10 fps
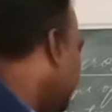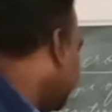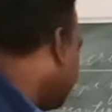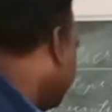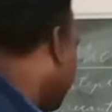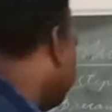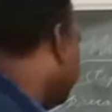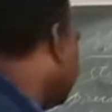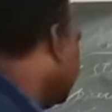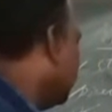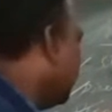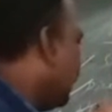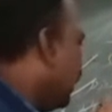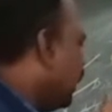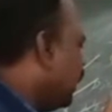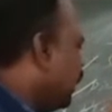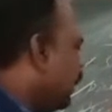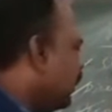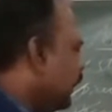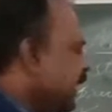it may be
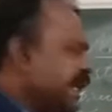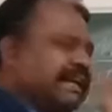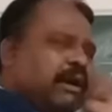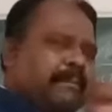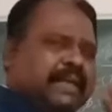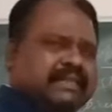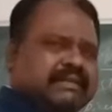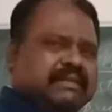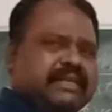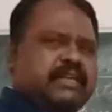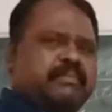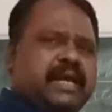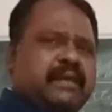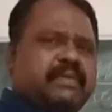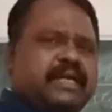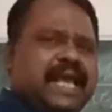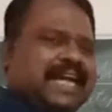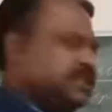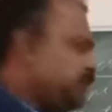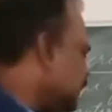income method, it may be
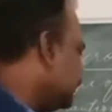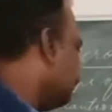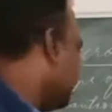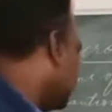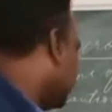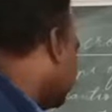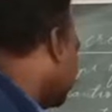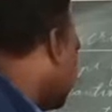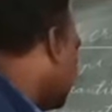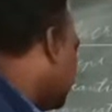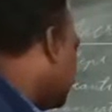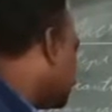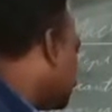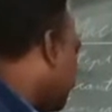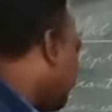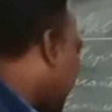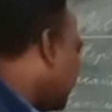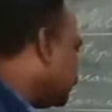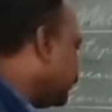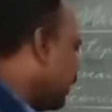expenditure method. So
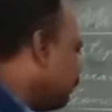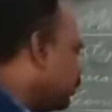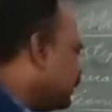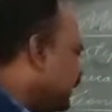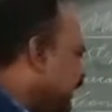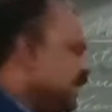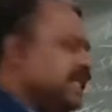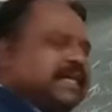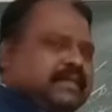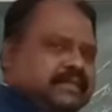first we have to think